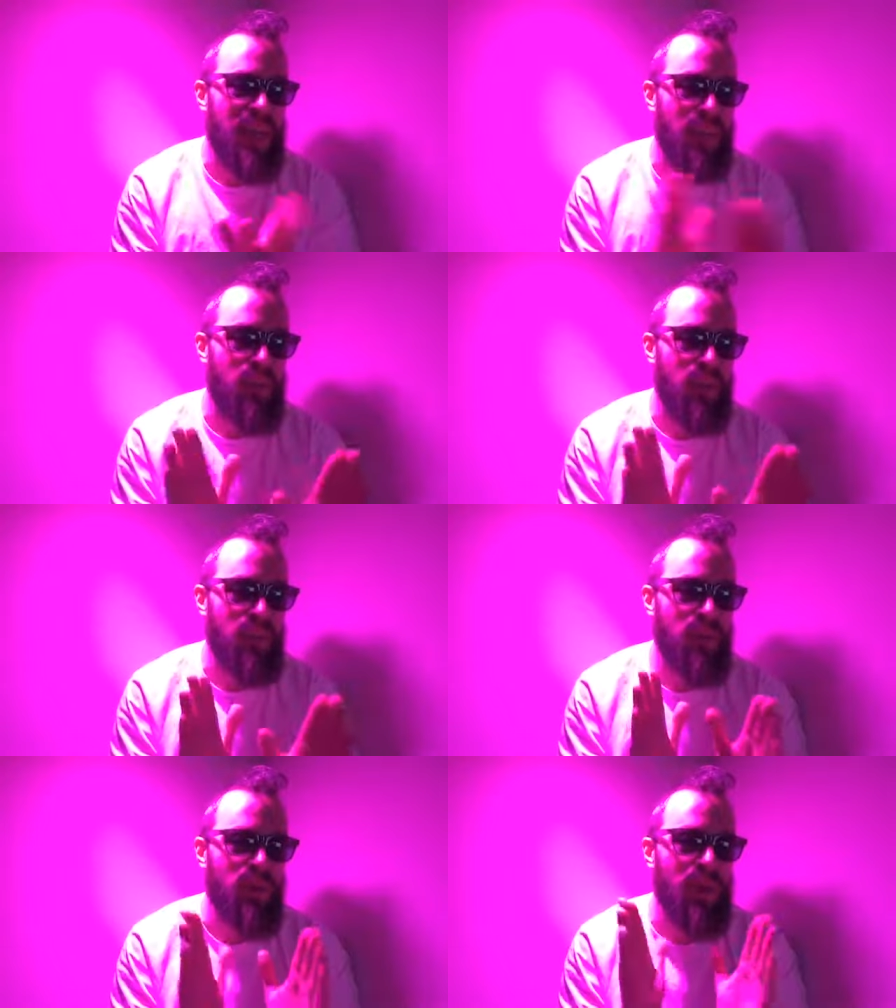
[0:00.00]
Anyone
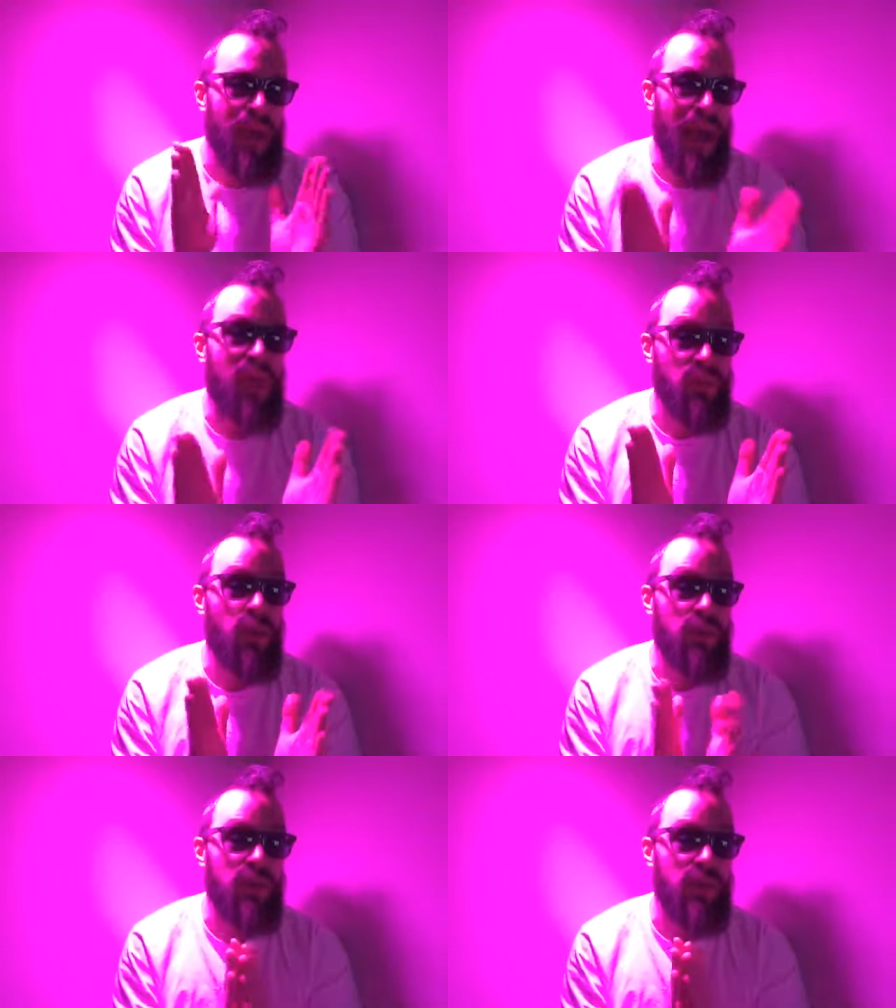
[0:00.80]
who has
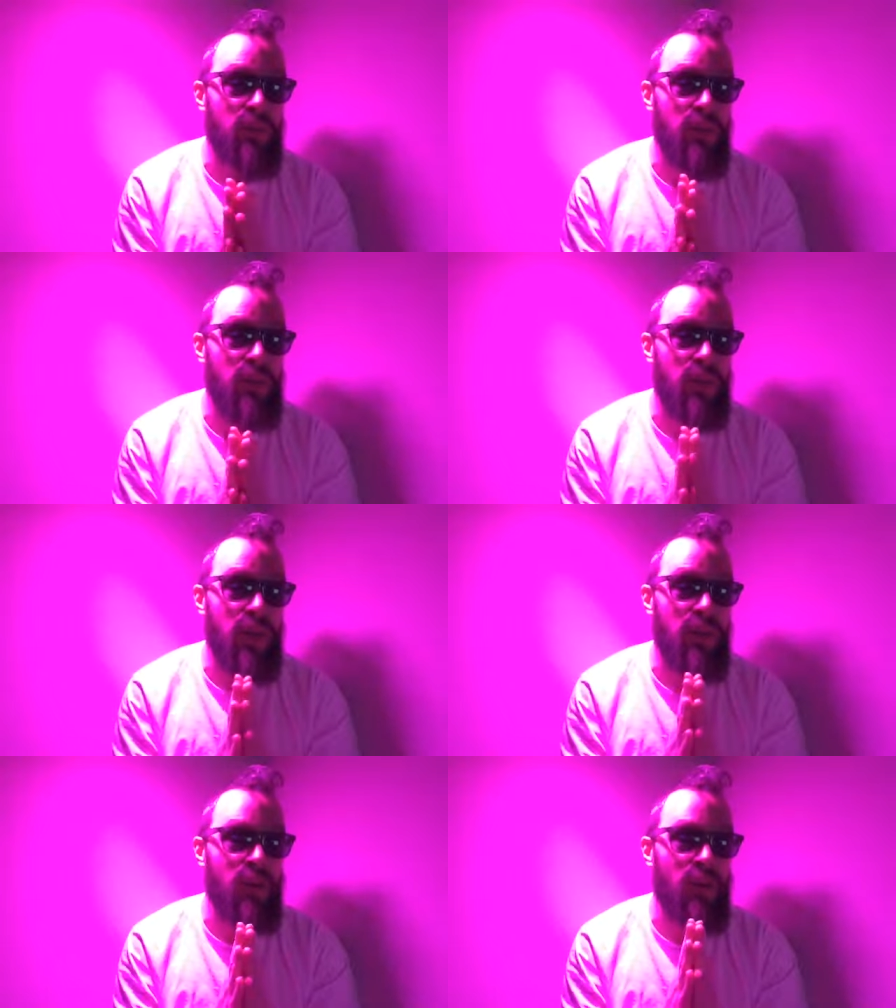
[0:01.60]
watched it will
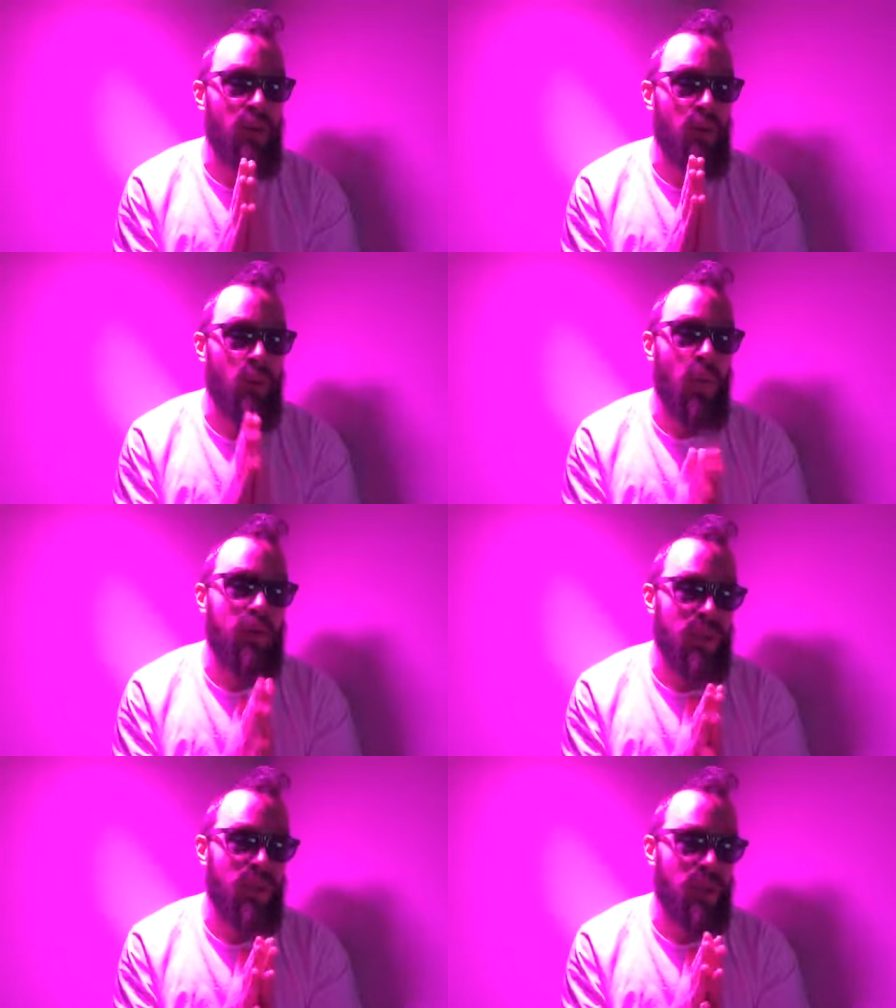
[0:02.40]
know what
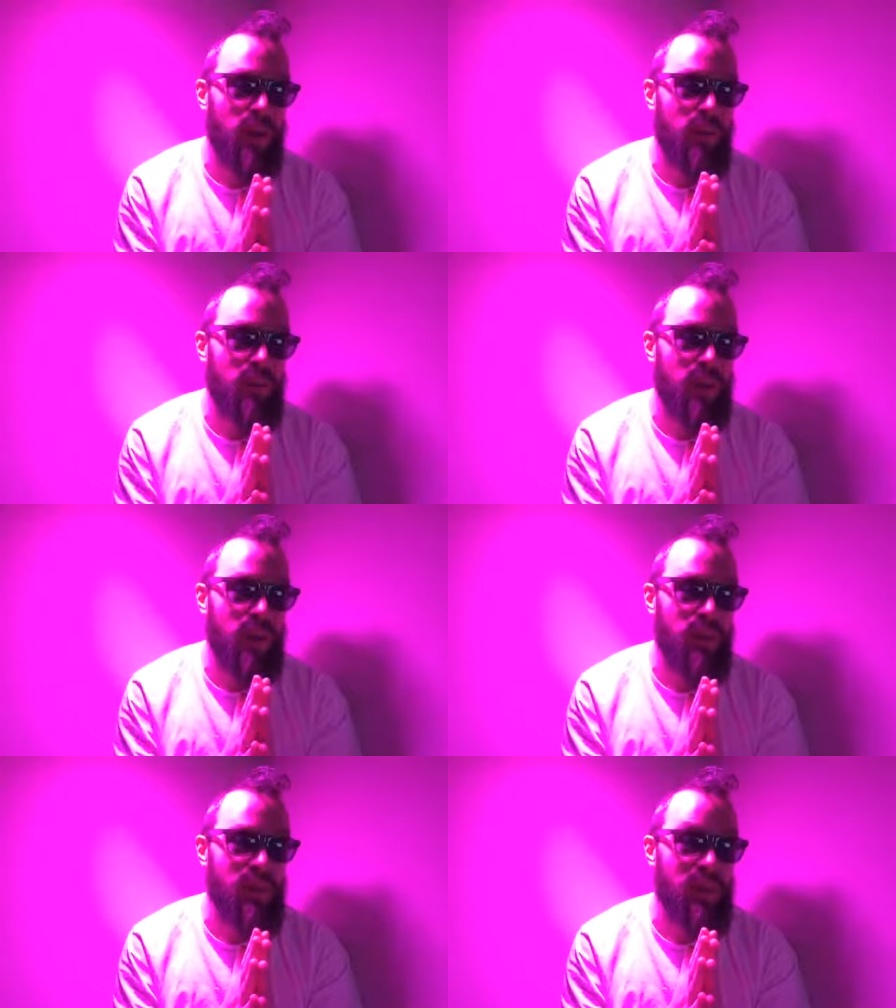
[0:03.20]
an incredible
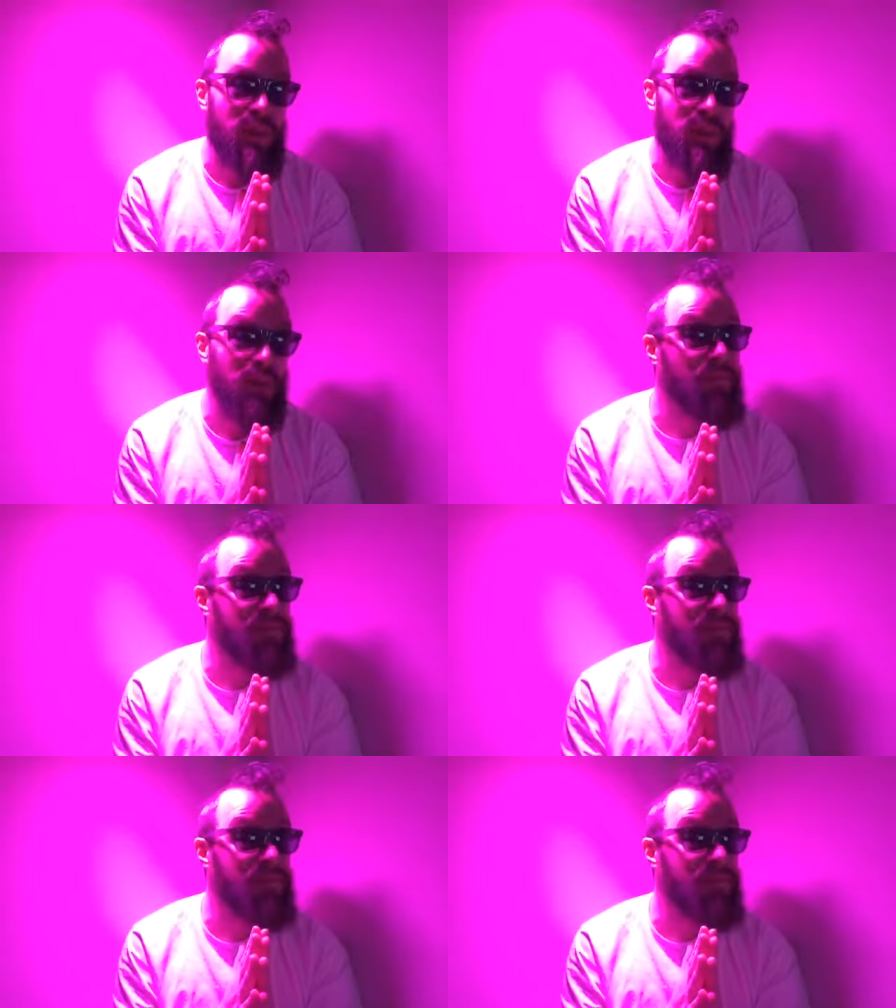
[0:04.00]
video it is.